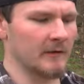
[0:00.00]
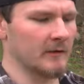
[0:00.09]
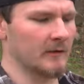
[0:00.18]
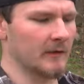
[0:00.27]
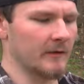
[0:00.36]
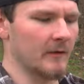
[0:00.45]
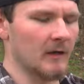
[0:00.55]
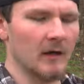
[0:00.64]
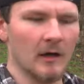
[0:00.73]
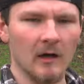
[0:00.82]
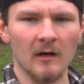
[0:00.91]
and
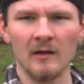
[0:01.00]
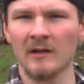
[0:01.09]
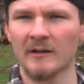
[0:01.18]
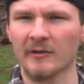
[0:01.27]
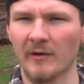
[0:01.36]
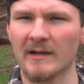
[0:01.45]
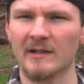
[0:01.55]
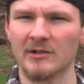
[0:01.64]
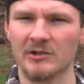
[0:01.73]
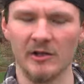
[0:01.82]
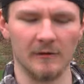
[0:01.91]
the
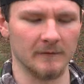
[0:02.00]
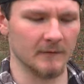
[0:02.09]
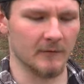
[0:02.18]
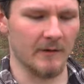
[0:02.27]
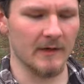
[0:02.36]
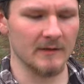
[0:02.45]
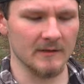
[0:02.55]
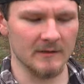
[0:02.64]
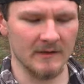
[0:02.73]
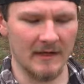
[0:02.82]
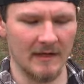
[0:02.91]
radius shelf and the
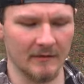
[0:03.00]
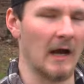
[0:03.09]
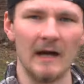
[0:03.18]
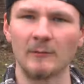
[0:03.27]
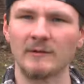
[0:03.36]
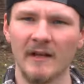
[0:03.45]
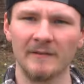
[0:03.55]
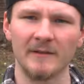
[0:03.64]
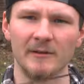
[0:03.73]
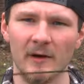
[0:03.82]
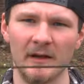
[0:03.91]
radius side. I would
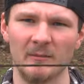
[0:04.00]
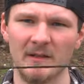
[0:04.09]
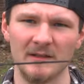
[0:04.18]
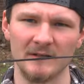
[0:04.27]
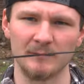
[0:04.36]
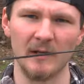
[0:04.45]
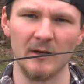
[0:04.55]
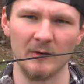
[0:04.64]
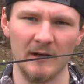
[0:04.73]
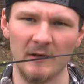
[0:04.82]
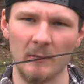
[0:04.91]
definitely recommend this
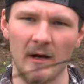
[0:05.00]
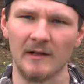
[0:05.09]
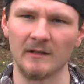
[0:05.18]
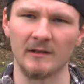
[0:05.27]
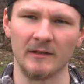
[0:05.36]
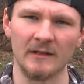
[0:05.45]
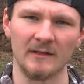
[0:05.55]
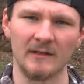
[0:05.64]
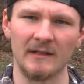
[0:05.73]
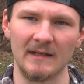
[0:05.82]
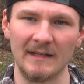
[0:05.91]
bow to anybody looking
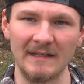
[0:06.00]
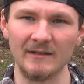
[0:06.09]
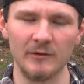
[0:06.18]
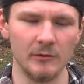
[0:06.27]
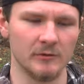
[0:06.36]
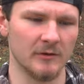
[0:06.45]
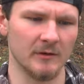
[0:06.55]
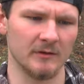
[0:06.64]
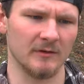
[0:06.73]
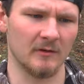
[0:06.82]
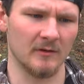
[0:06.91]
to get into
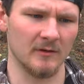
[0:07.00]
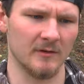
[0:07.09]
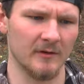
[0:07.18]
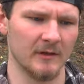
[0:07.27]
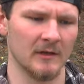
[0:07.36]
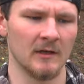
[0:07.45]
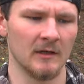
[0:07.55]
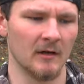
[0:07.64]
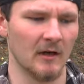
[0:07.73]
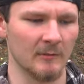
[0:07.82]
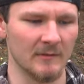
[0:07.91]
traditional archery.
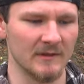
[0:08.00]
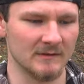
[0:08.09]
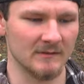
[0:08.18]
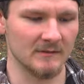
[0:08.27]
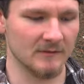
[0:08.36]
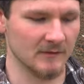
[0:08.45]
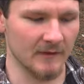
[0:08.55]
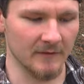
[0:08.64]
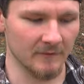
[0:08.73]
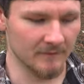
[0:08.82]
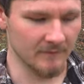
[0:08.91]
It's
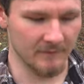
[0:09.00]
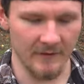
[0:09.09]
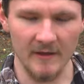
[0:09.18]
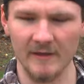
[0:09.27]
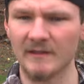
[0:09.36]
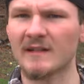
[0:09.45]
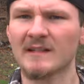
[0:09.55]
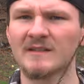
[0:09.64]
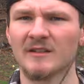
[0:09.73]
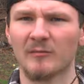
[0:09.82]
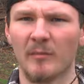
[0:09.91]
a very
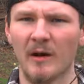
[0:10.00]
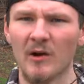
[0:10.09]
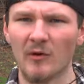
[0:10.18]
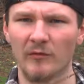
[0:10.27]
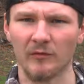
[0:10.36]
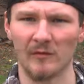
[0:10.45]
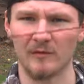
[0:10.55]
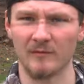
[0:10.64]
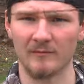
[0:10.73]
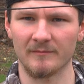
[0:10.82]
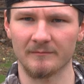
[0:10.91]
decent bow for,
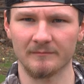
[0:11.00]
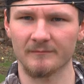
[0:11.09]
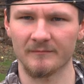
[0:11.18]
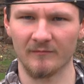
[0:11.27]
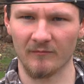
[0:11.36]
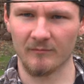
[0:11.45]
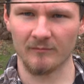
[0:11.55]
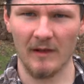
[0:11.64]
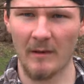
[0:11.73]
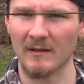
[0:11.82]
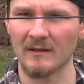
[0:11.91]

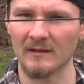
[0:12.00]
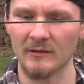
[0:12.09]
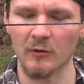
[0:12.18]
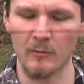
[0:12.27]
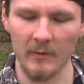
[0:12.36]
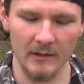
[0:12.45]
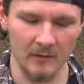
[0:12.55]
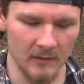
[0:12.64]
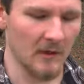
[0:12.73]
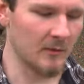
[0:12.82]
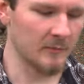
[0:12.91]
I mean, little money.
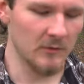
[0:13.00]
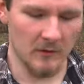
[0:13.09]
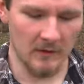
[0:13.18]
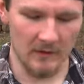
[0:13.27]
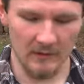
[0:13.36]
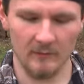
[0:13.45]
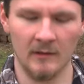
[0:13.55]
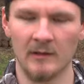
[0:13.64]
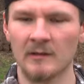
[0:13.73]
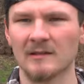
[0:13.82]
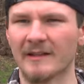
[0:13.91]
You can get
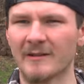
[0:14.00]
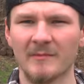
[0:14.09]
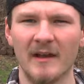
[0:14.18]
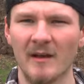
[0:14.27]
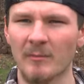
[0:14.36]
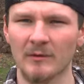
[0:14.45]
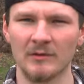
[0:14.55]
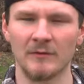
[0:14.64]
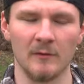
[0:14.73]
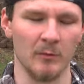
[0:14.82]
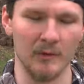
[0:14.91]
limb dampeners
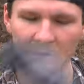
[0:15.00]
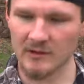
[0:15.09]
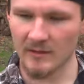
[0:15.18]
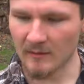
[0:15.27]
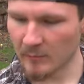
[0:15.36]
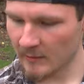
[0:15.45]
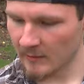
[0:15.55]
for pretty cheap,